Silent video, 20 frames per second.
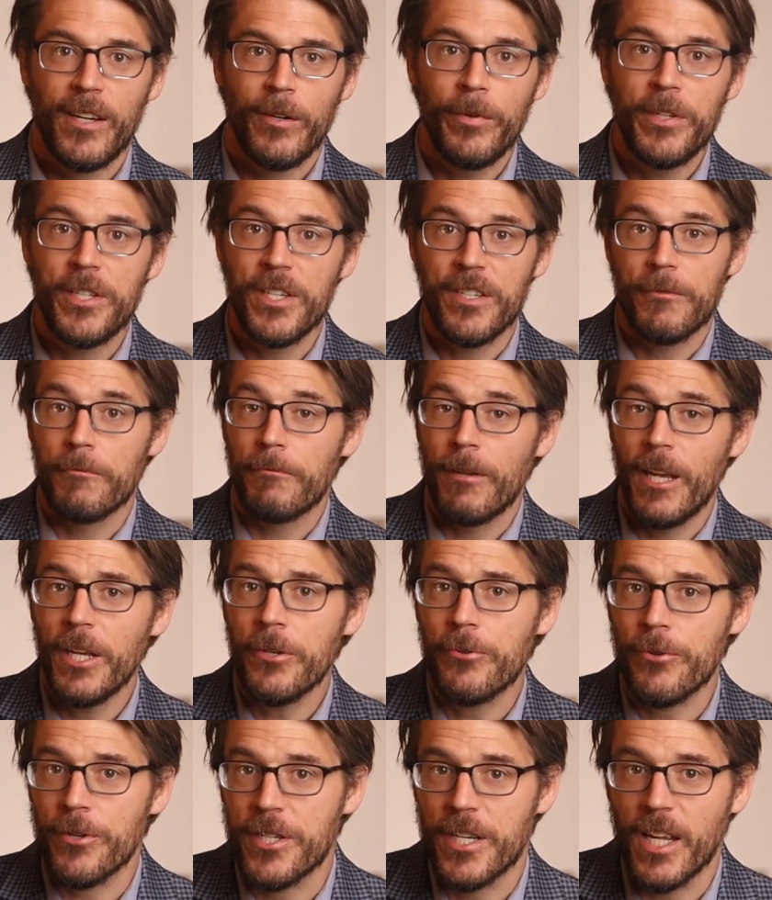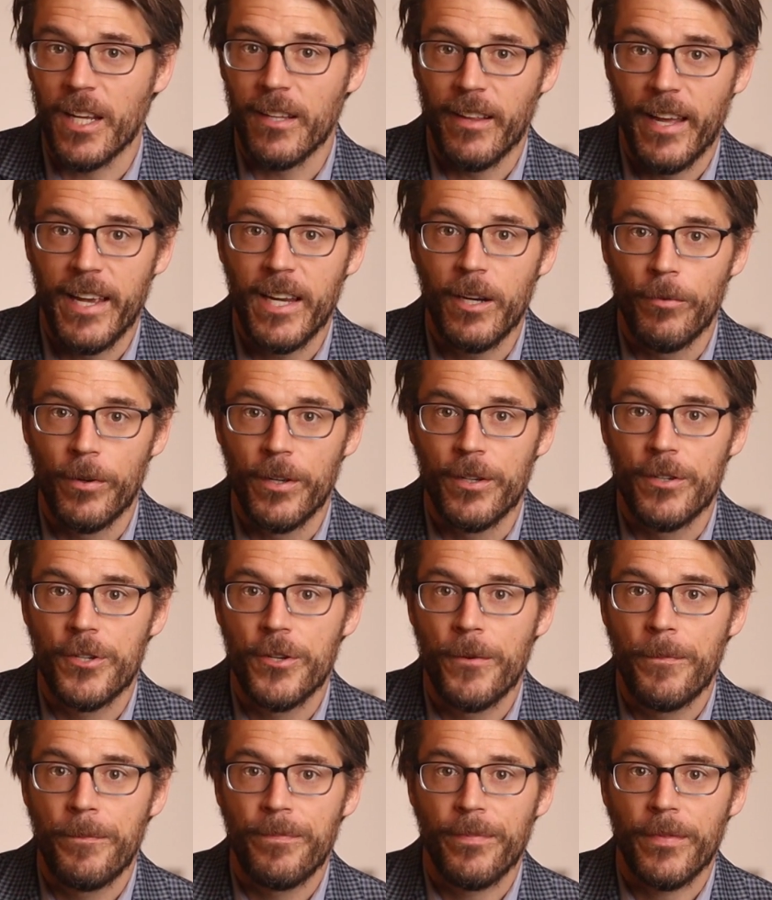which is interesting
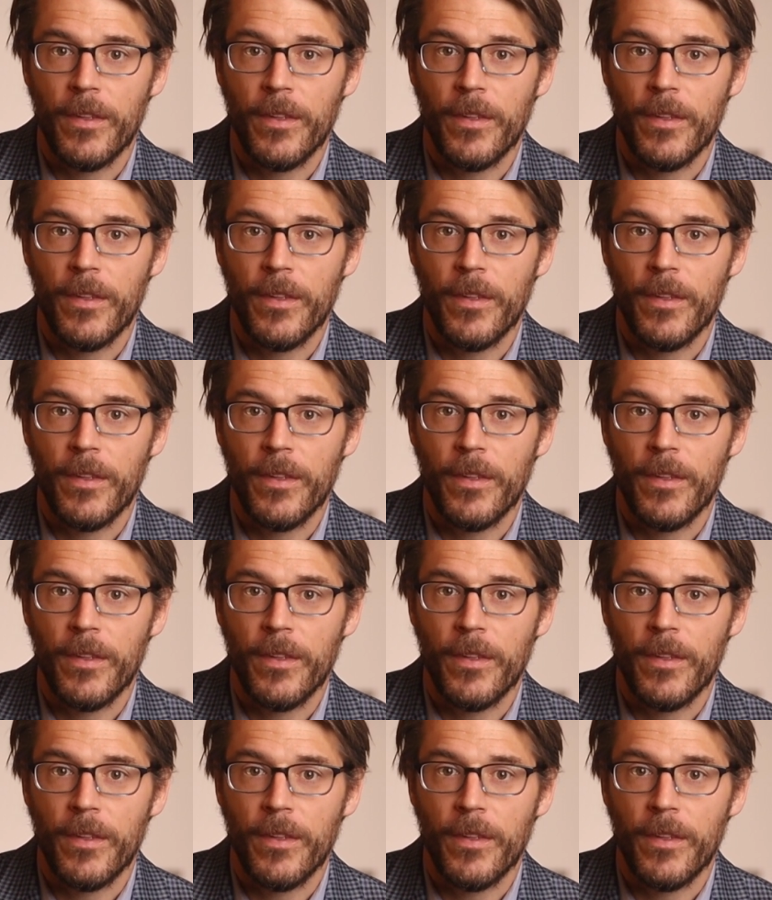language.